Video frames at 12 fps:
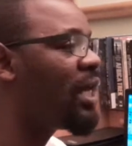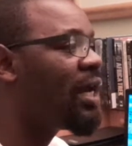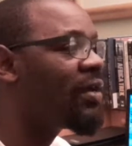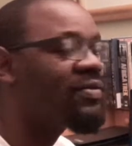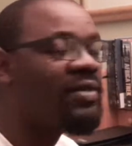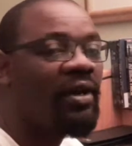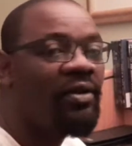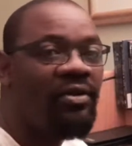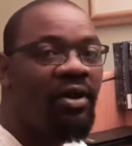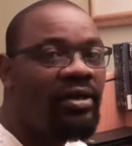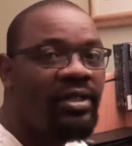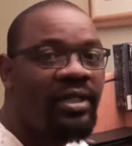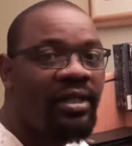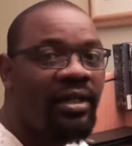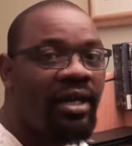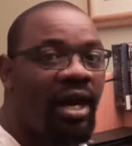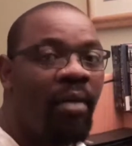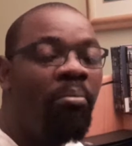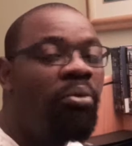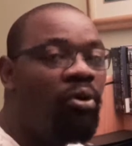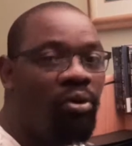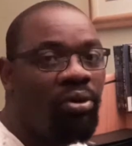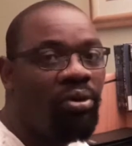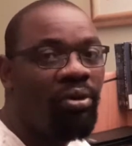it's not a
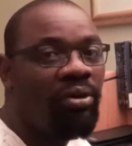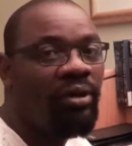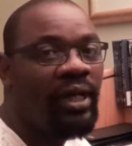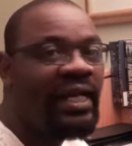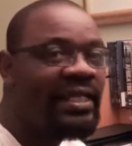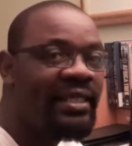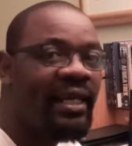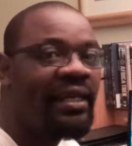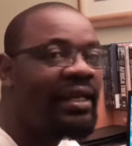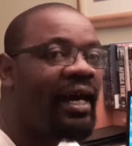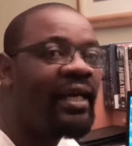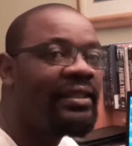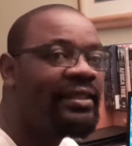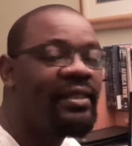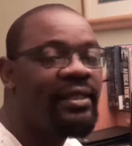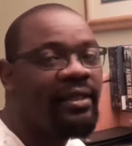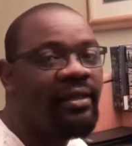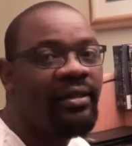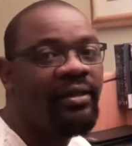book, it's an idea.